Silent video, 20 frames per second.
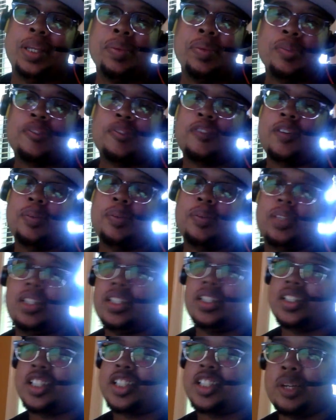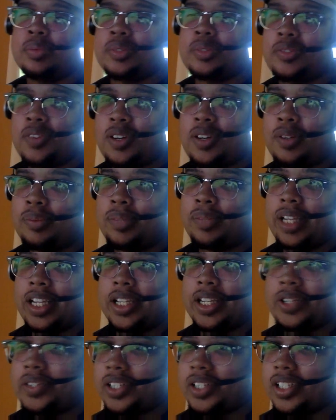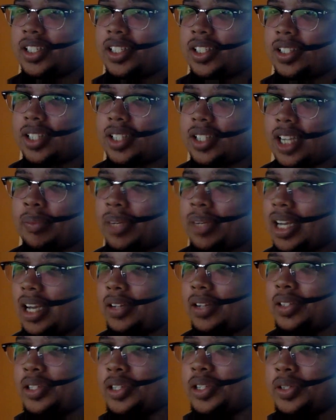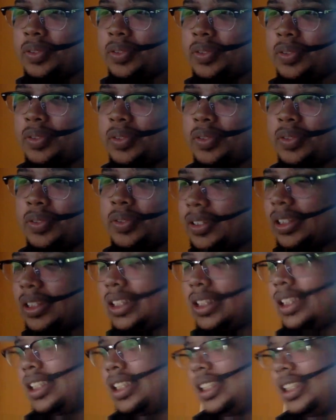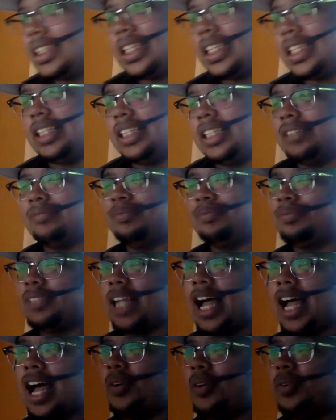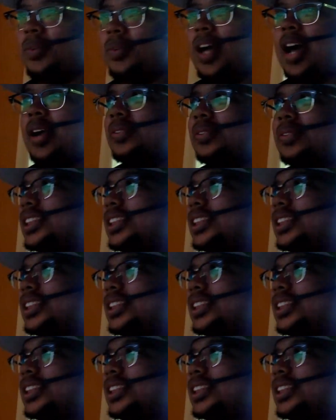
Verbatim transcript: from, where this comes from, and you just coming out and doing this, then I don't, I don't